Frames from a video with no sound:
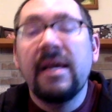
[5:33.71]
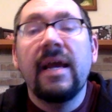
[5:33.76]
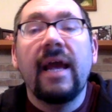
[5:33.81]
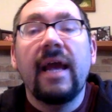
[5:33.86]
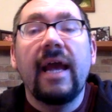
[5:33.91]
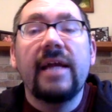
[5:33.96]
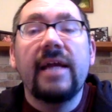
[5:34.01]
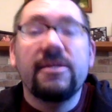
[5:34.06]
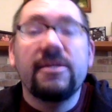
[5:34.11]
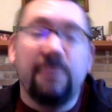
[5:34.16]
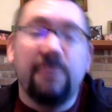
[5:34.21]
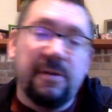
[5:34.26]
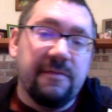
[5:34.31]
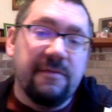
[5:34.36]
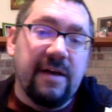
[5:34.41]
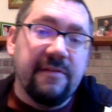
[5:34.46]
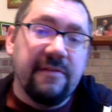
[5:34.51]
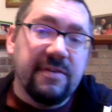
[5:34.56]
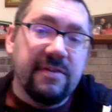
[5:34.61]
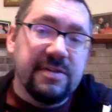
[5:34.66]
And
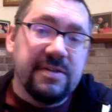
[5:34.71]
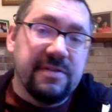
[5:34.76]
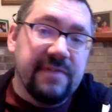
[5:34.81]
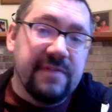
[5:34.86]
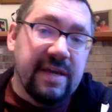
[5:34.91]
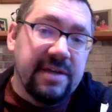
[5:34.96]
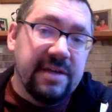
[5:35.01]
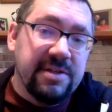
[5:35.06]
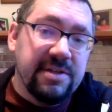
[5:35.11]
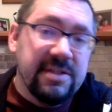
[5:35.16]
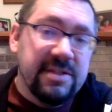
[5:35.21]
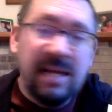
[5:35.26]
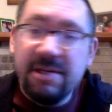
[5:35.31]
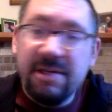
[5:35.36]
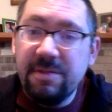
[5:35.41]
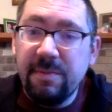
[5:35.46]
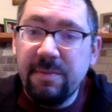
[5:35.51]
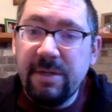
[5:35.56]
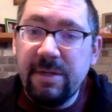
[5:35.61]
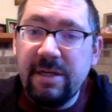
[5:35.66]
25 years of age is
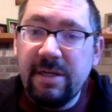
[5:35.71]
actually pretty